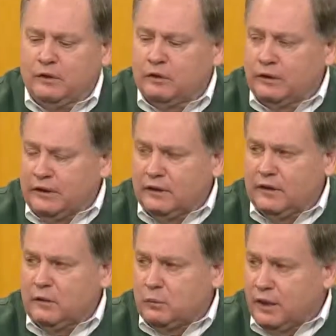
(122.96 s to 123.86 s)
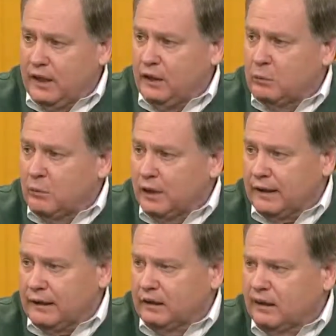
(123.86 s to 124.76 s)
illegally paying
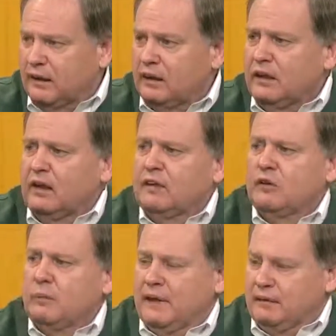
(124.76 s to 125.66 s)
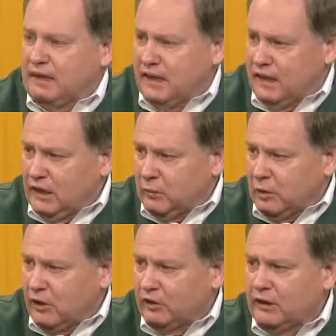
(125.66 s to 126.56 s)
money to maintain a
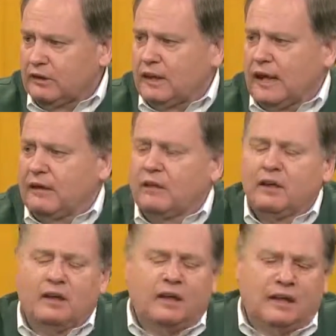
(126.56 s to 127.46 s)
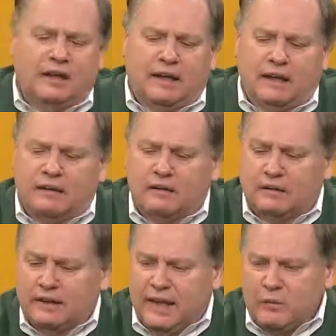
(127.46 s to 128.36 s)
parking, a parking lot. lot. And
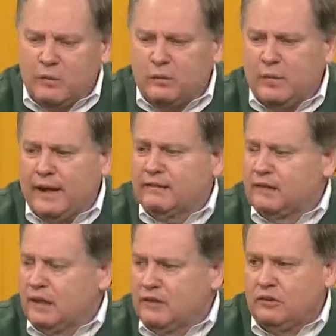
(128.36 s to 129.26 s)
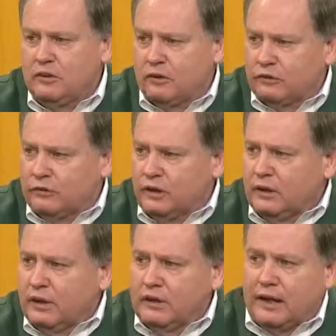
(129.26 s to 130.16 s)
that went back ten years.
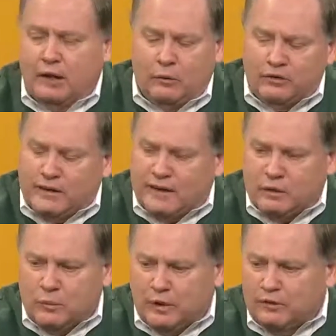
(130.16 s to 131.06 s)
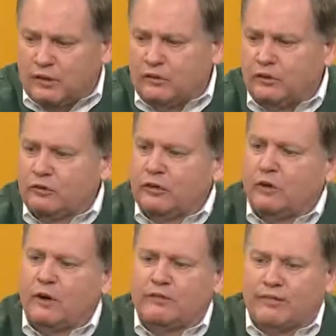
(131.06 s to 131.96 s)
I was not the mayor ten years
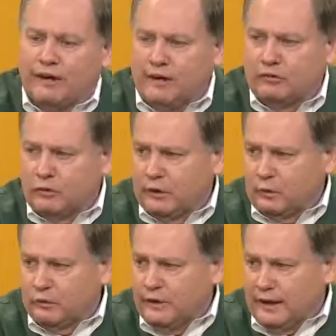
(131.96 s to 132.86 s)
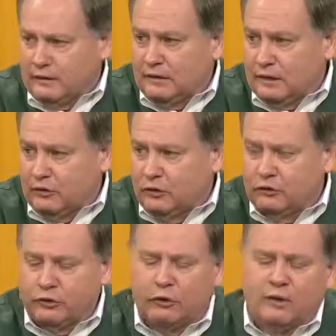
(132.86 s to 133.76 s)
ago. Our finance director was not ten
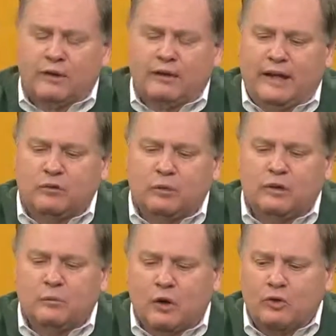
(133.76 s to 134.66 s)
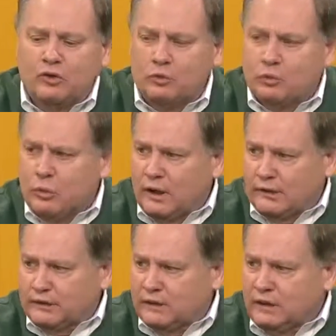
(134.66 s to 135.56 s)
years ago. That's what the motion
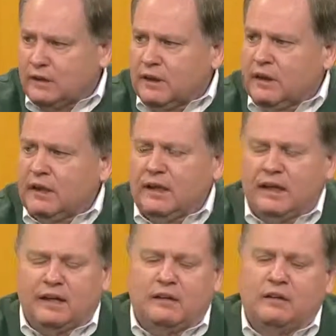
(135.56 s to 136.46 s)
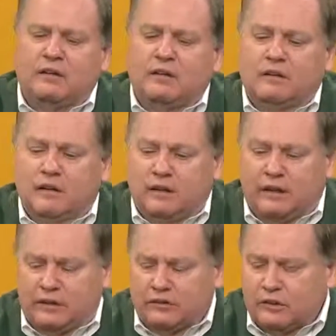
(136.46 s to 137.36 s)
was. And
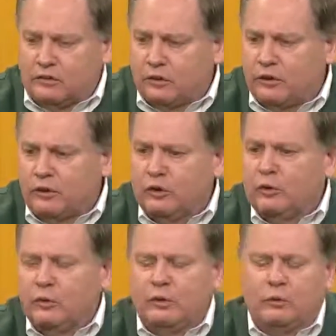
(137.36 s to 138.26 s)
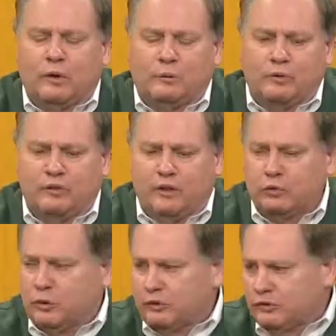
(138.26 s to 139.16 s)
as an attorney who
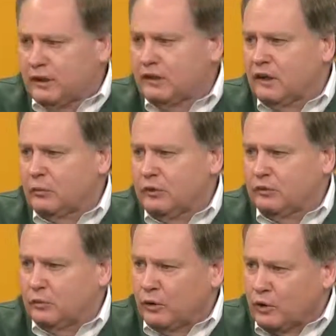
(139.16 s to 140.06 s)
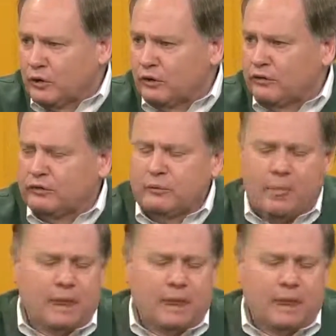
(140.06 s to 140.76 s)
represents real estate companies and brokers,